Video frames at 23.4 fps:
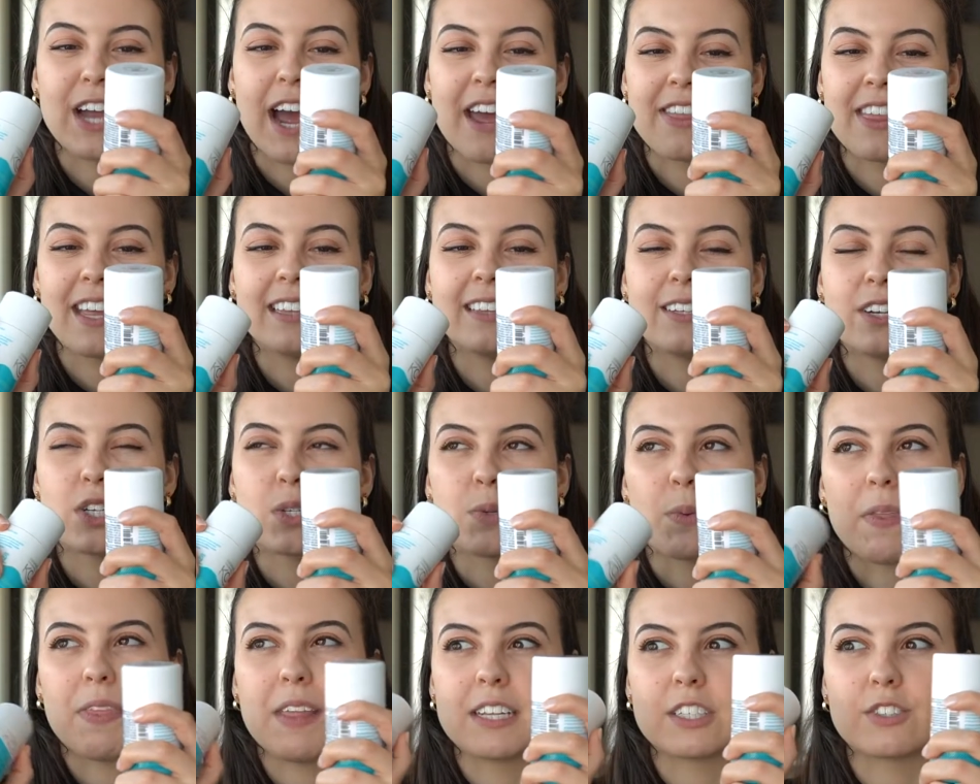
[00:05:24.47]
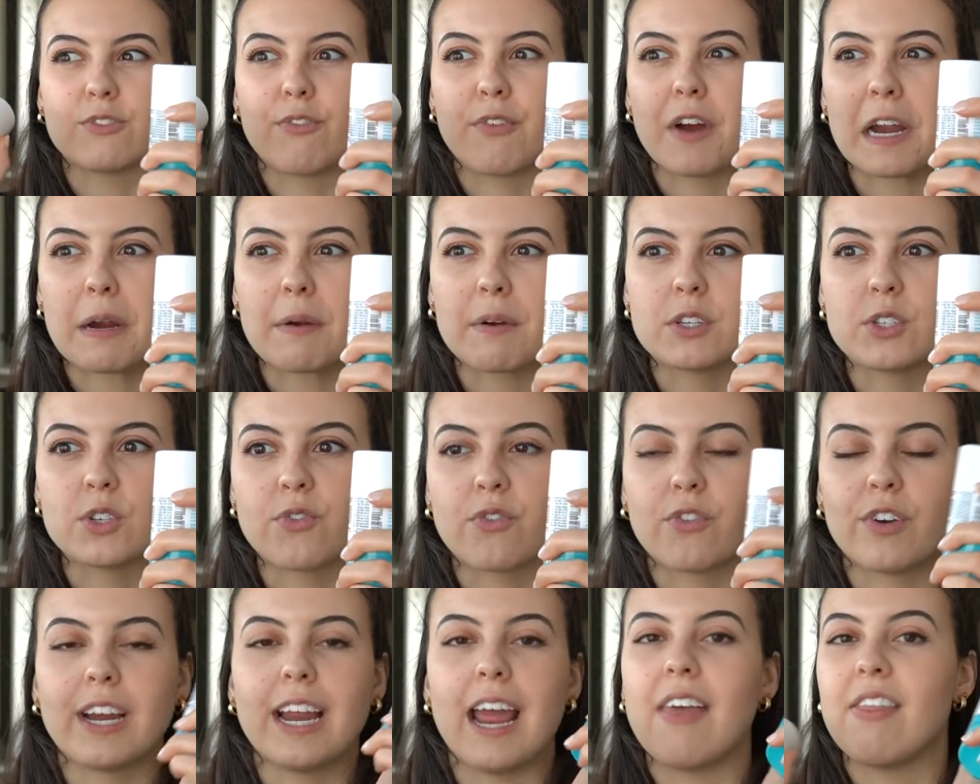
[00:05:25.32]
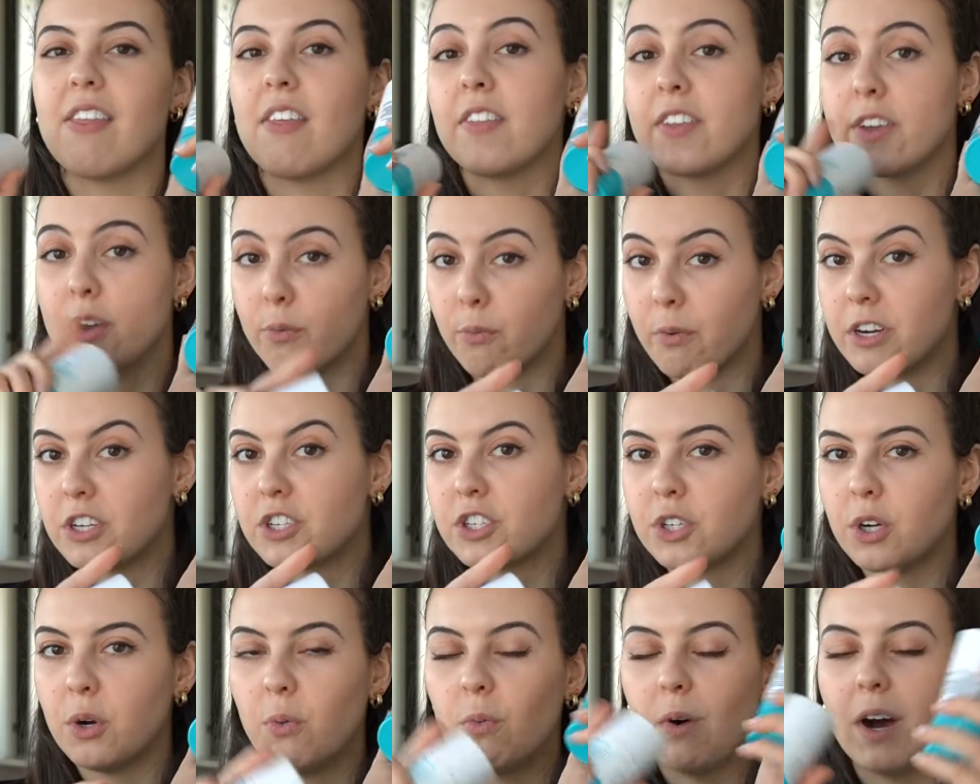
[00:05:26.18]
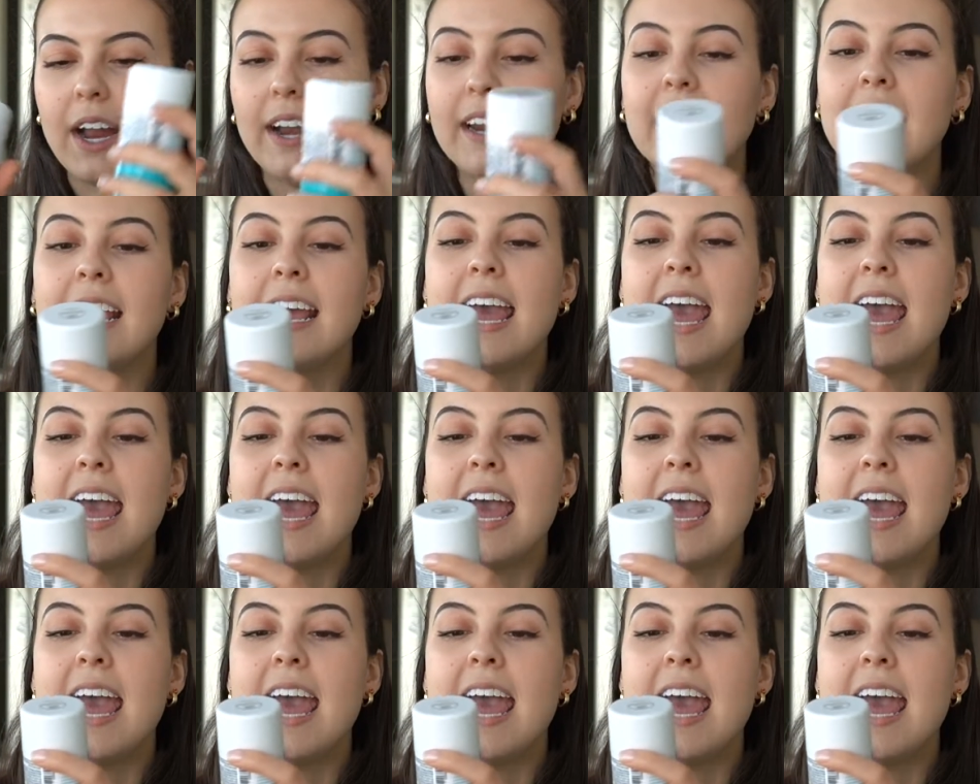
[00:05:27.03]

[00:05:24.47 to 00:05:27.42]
I think there's one that's fragrance free and then the original one.